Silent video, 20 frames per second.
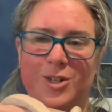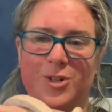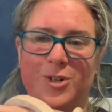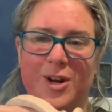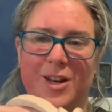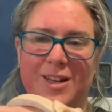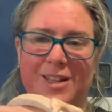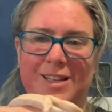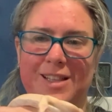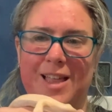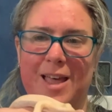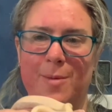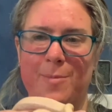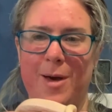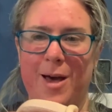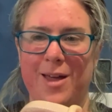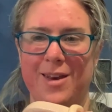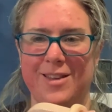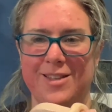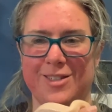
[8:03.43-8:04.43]
trying to climb
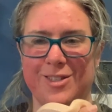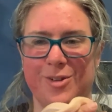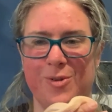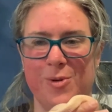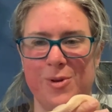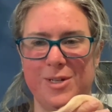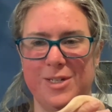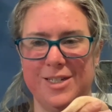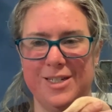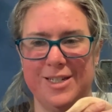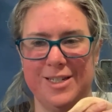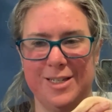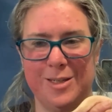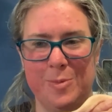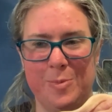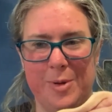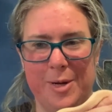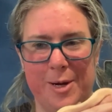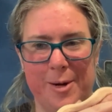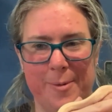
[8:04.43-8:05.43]
on is going to
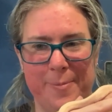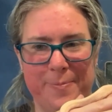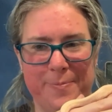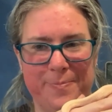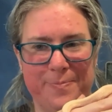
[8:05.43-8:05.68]
disappear.